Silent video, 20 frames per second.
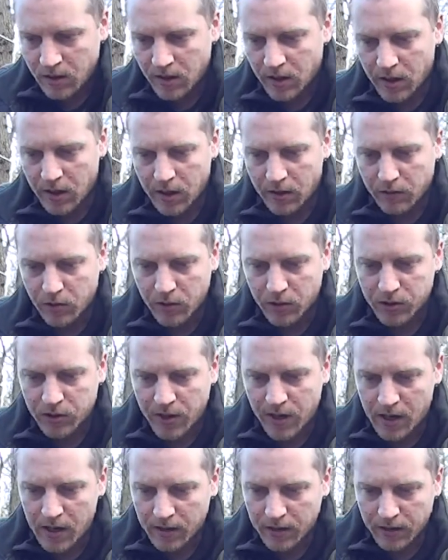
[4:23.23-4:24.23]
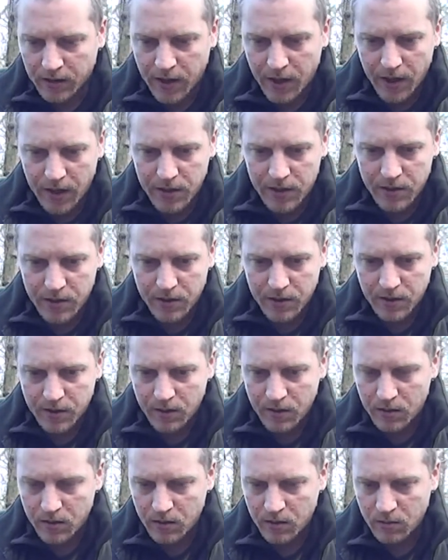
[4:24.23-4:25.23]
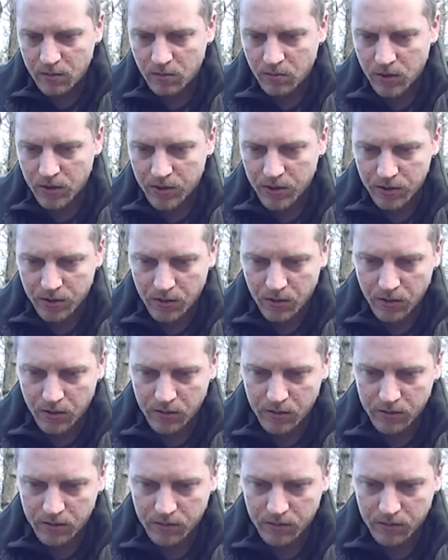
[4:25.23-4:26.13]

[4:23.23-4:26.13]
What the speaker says: I've got the skeleton case, which has got